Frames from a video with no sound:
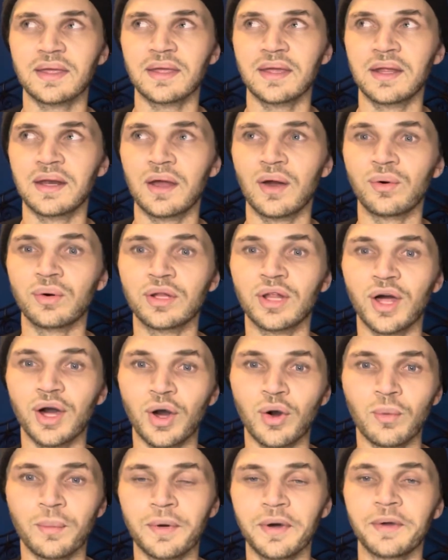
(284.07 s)
in
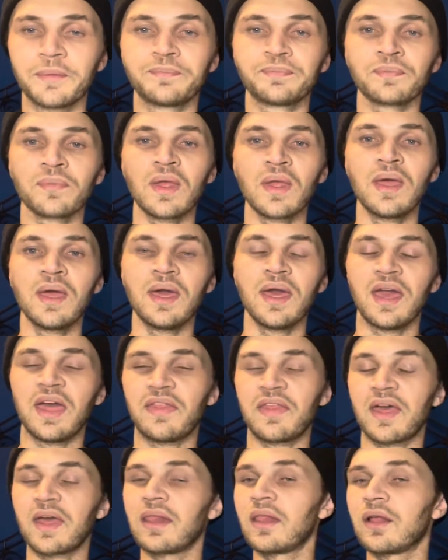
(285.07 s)
Oklahoma. And
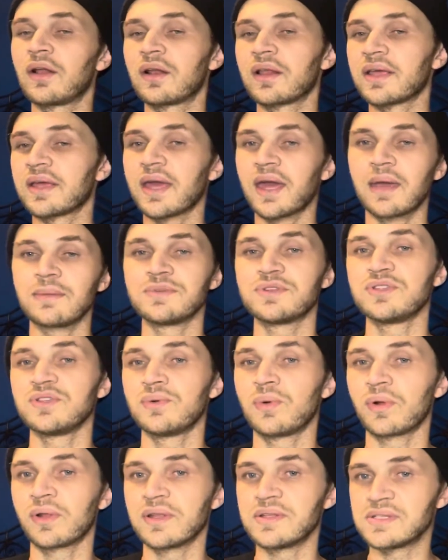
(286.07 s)
they literally came to New
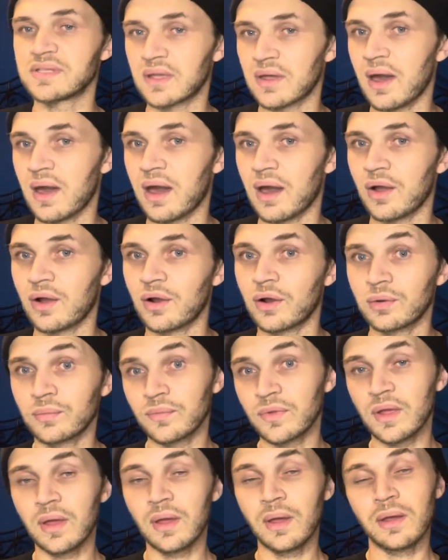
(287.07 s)
Orleans and got her.
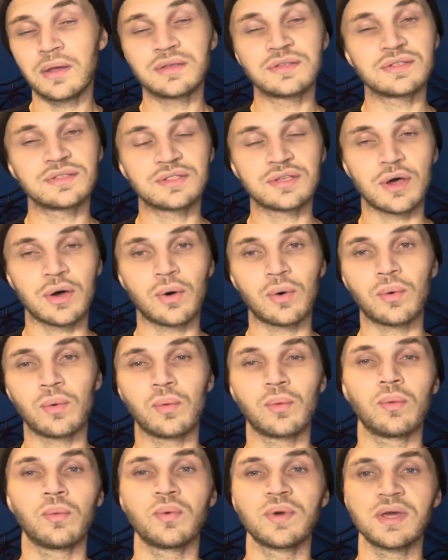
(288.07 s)

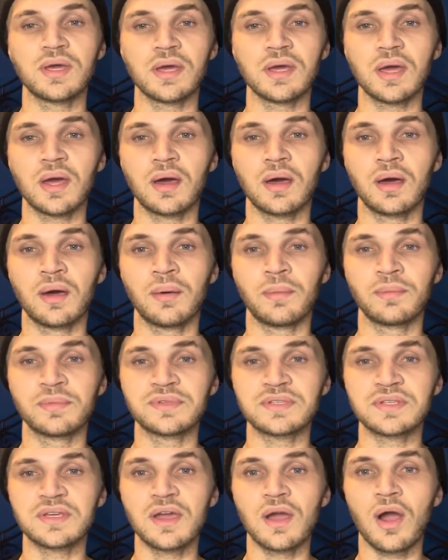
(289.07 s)
So we um,
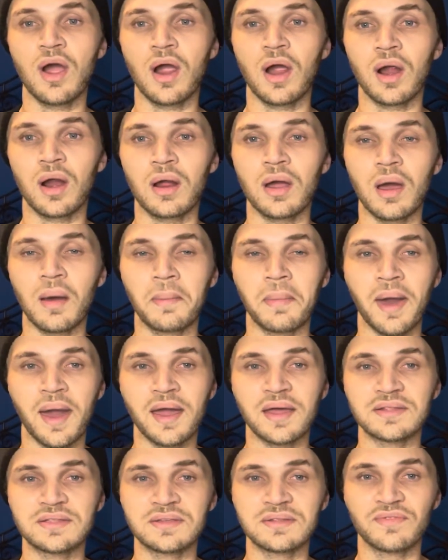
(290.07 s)
see her come
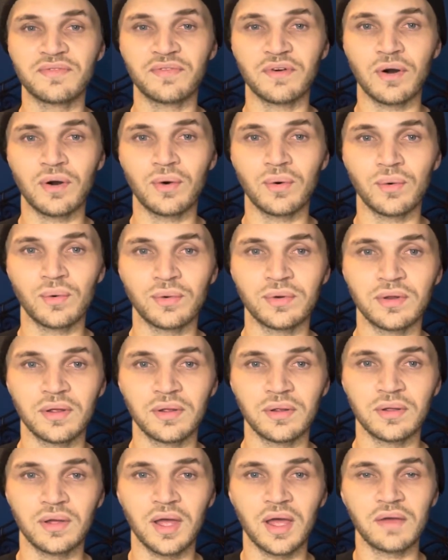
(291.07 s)
back into the fold
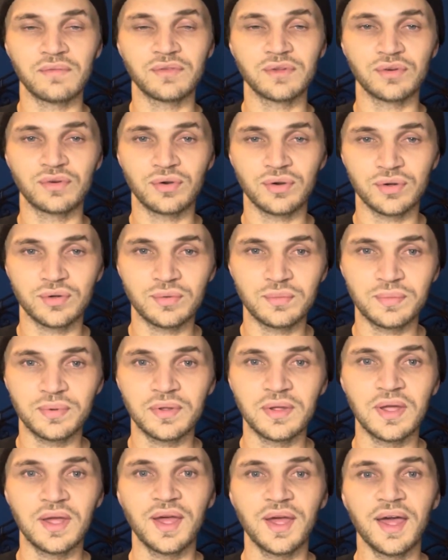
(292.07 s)
of the group
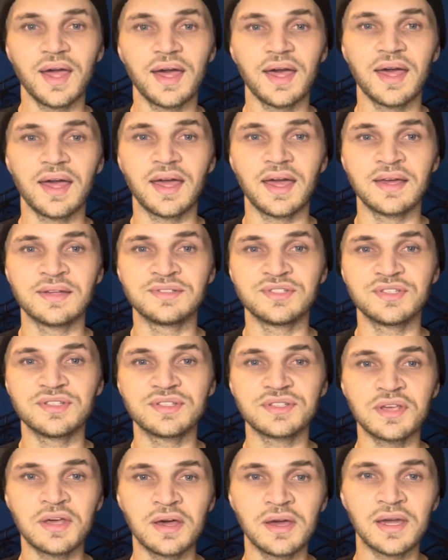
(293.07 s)
and she's
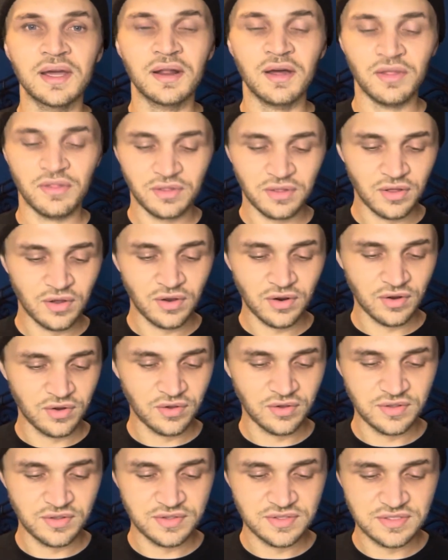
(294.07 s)
hugging all the
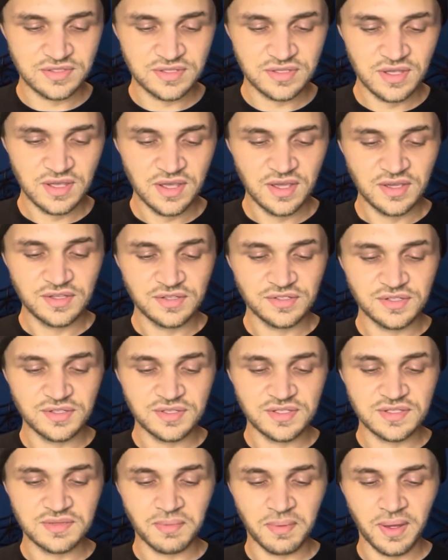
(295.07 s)
girls. She's
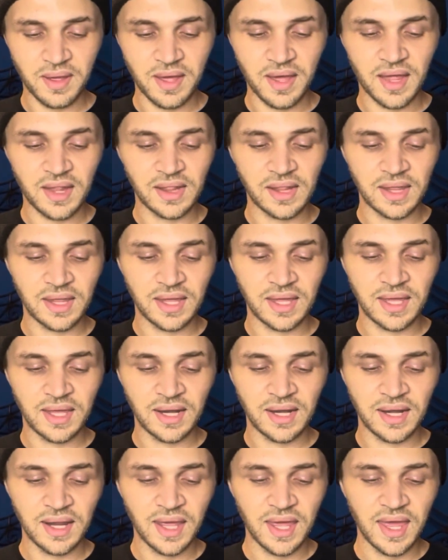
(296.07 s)

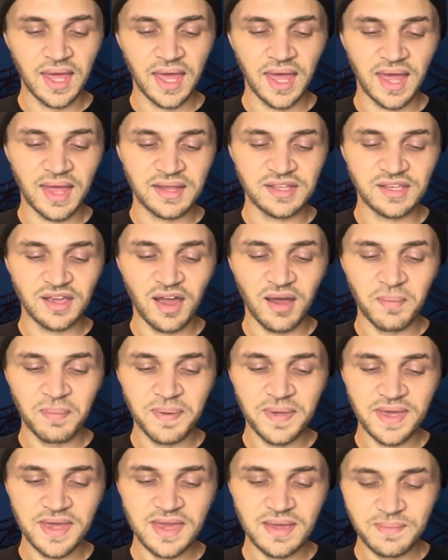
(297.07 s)
smiling and y'all
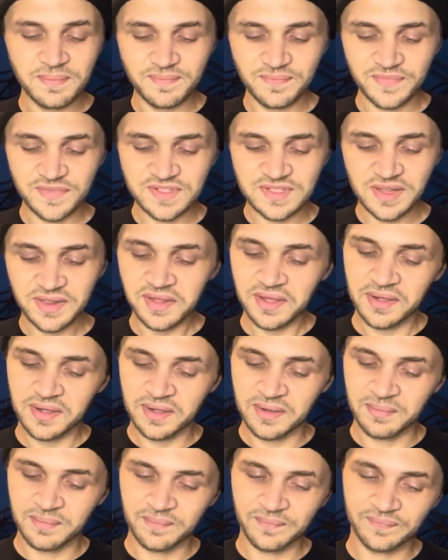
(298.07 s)
peep
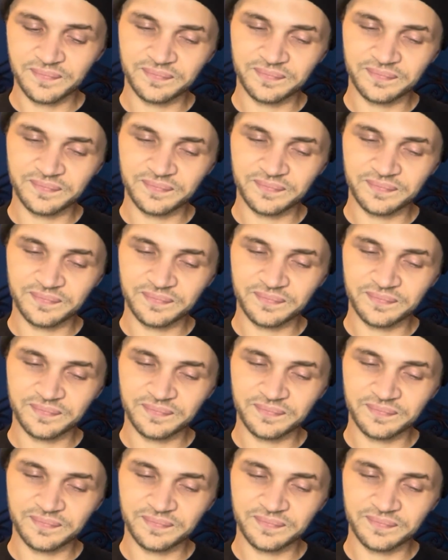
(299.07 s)
Slim.